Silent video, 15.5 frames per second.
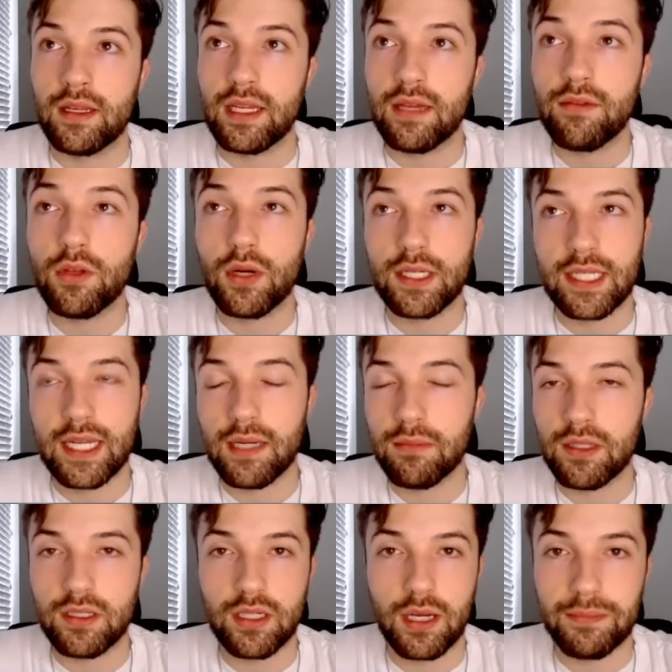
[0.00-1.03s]
Even though I take him
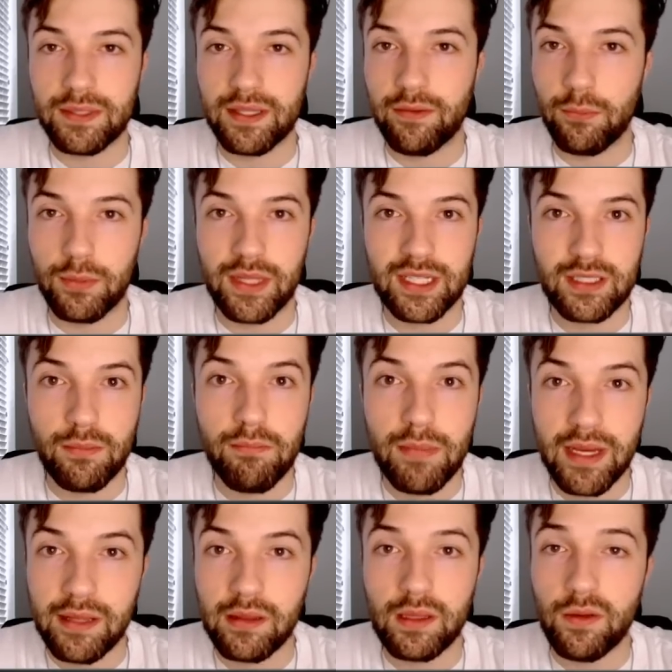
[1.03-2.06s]
in the top seven, but that's
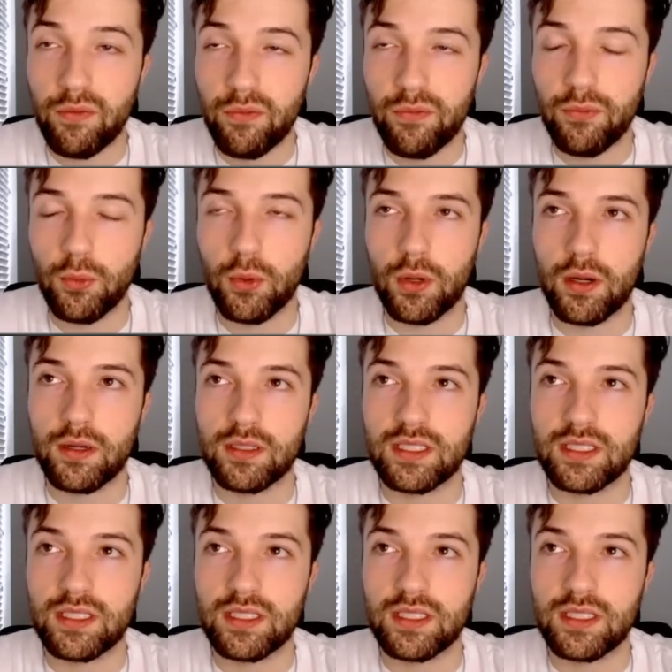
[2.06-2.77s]
mainly for